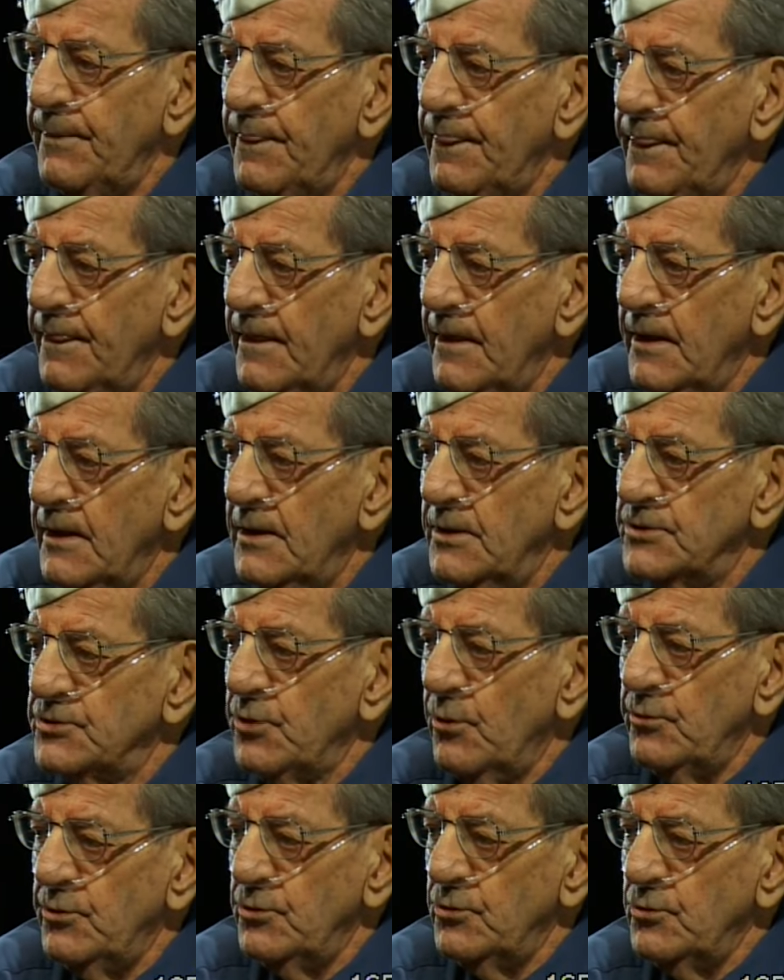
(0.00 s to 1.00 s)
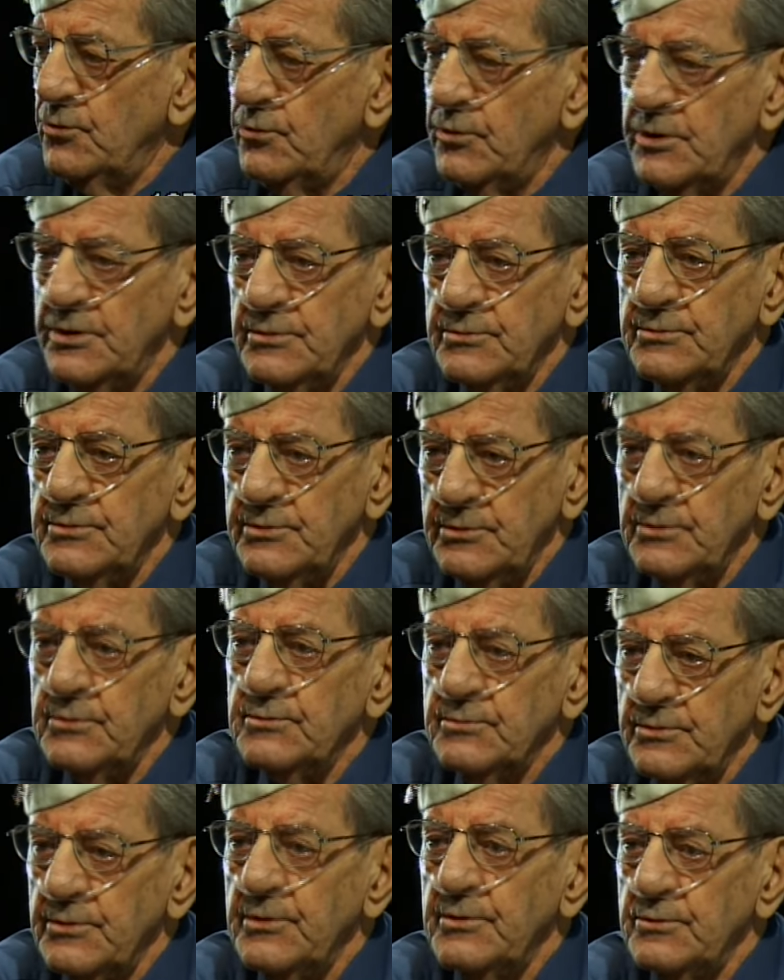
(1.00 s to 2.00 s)
so we know where,
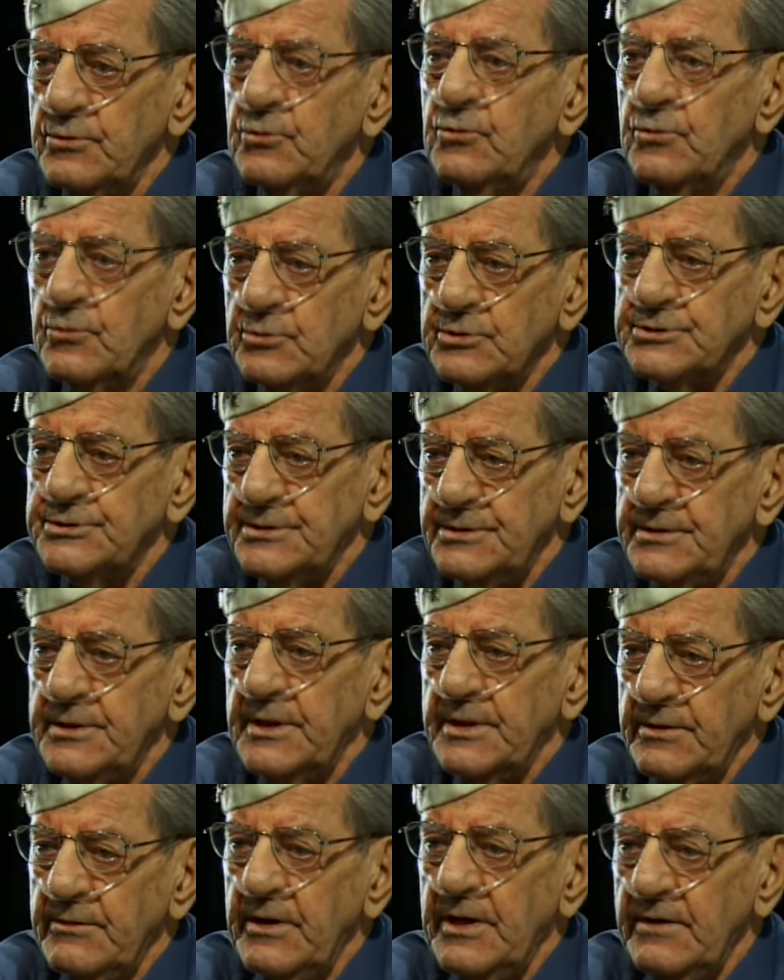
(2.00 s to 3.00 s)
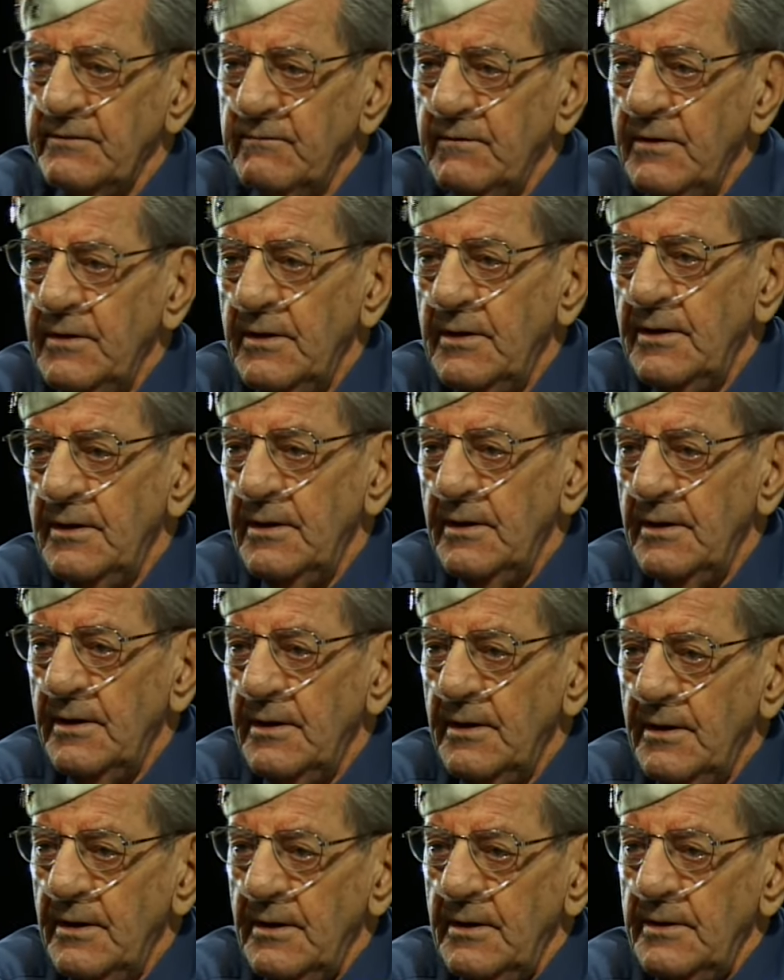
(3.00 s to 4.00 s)
who was in that grave.
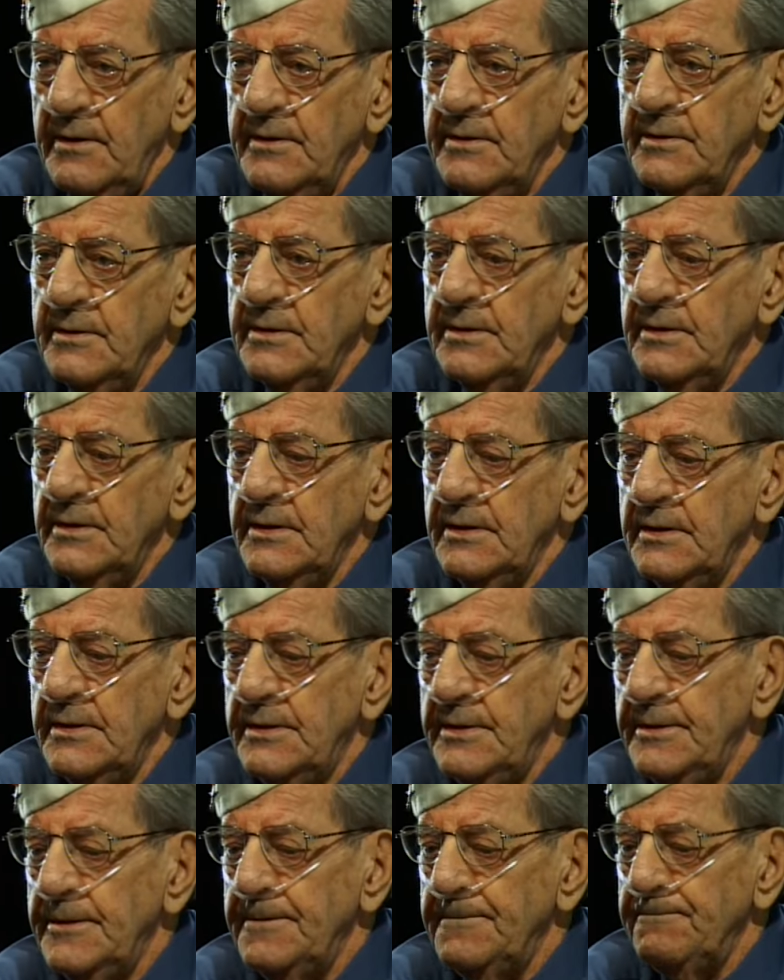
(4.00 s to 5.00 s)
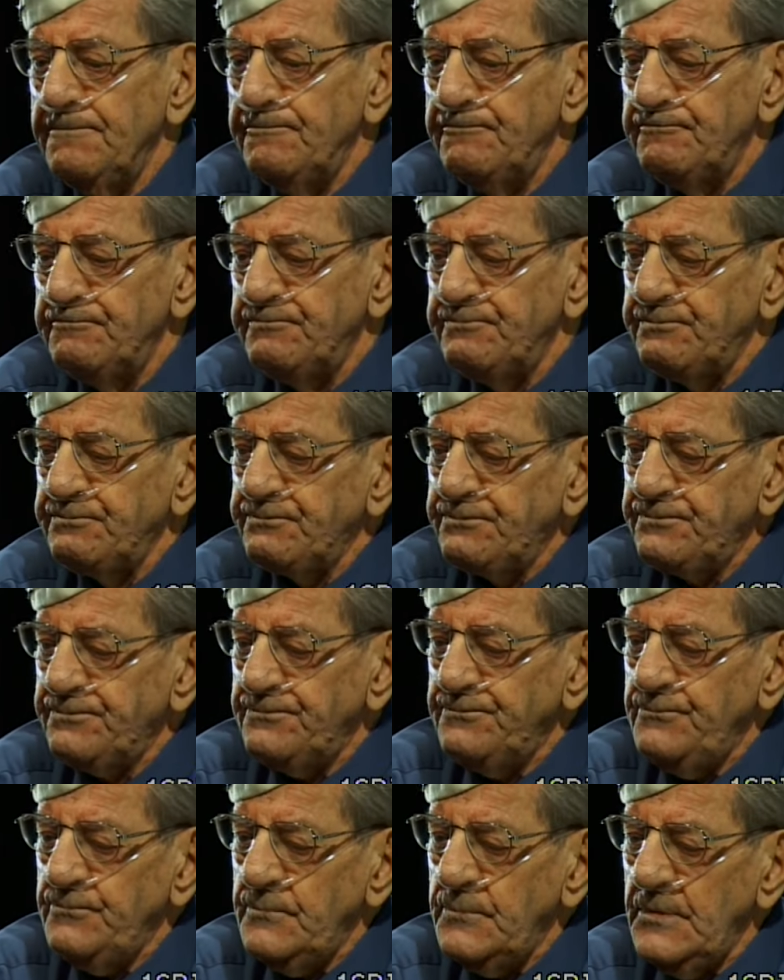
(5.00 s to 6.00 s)
And um,
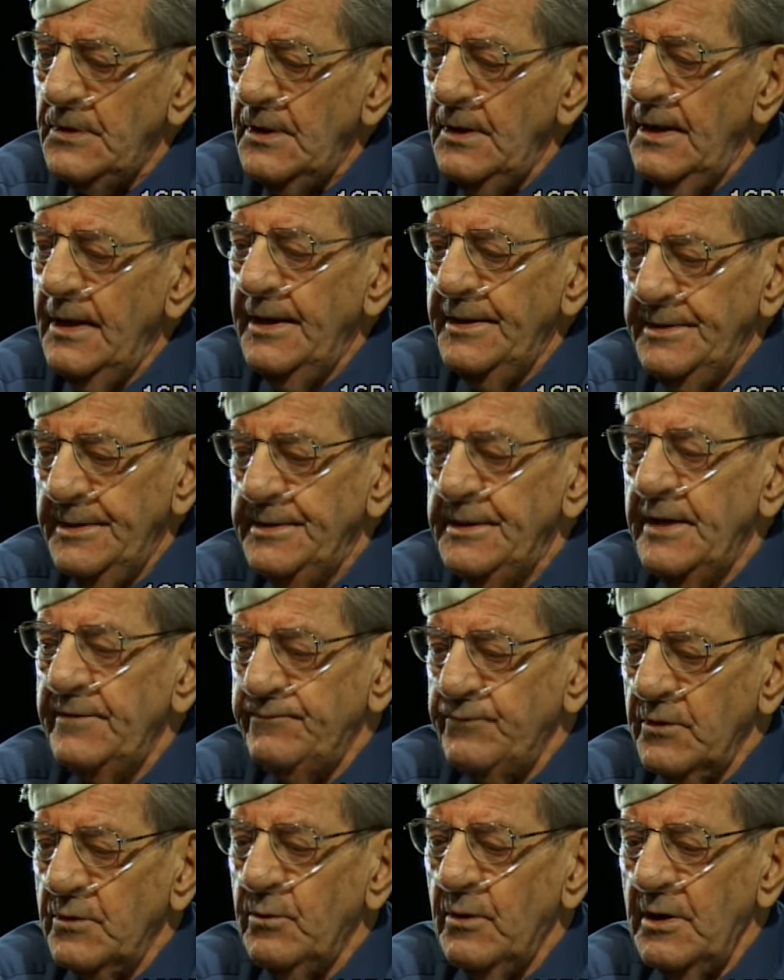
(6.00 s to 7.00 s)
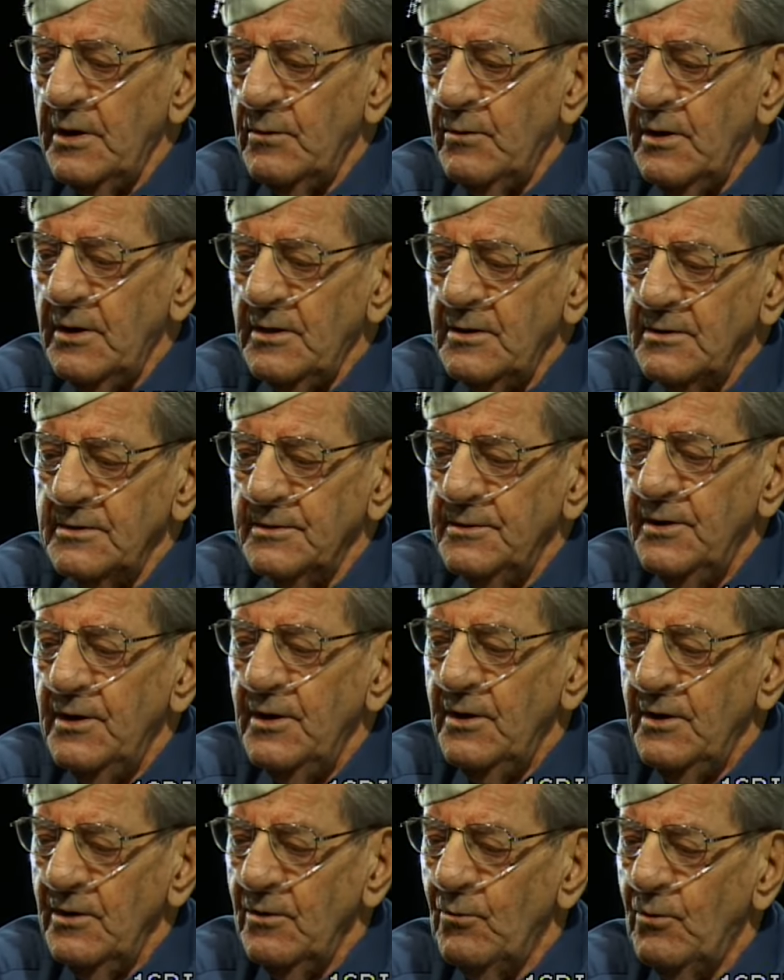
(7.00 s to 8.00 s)
I did that for quite a while. One
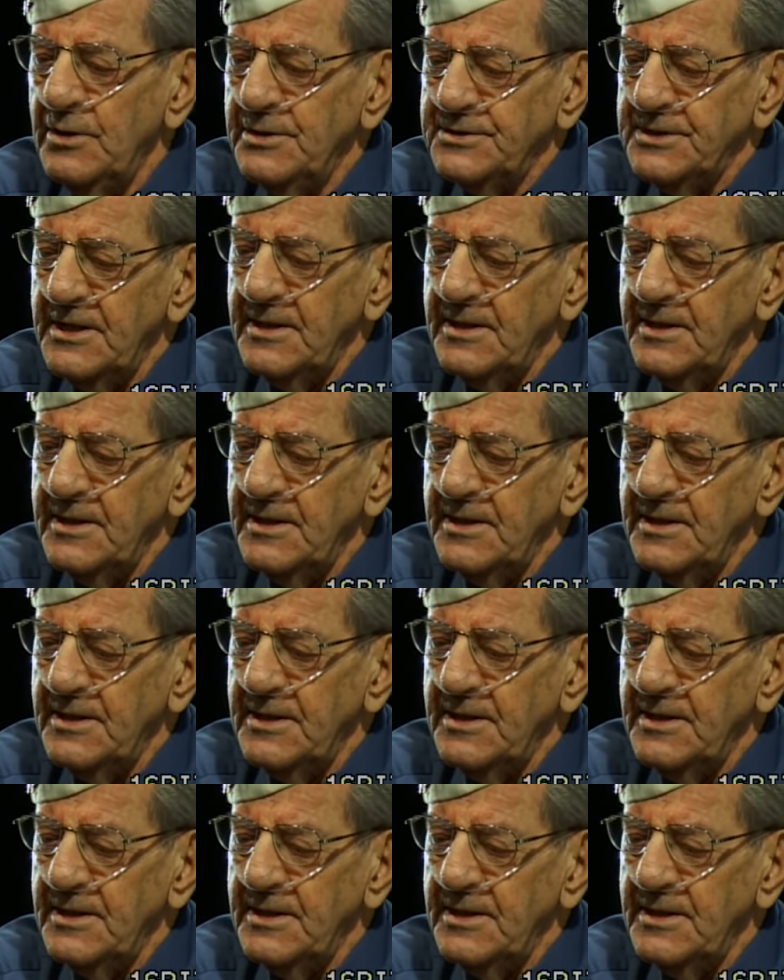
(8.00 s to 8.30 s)
time we